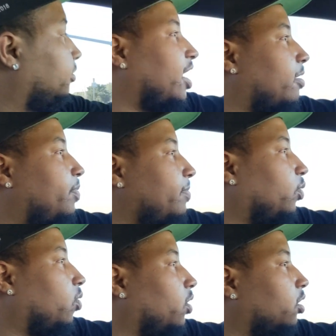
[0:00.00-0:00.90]
A lot of
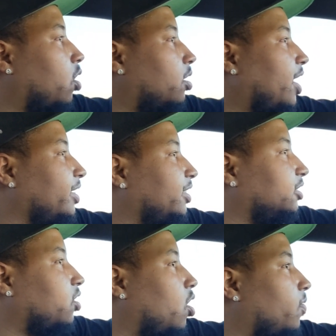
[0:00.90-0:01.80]
people on a car like
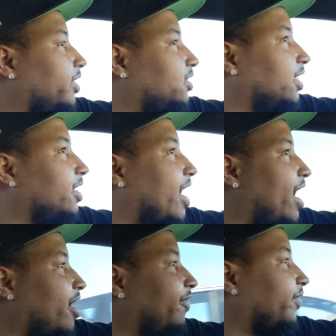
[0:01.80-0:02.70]
this always tend to
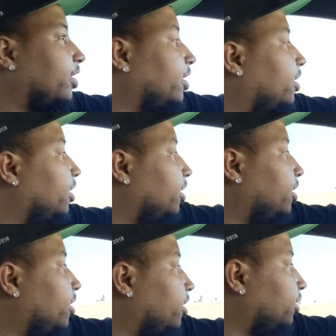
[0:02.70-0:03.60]

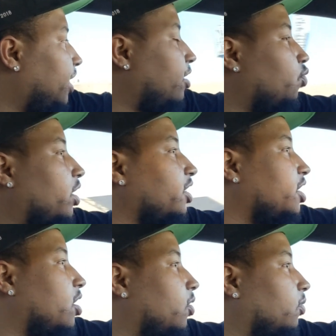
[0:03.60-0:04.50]
have, they want
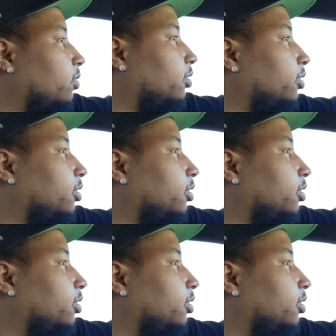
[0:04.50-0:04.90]
to know,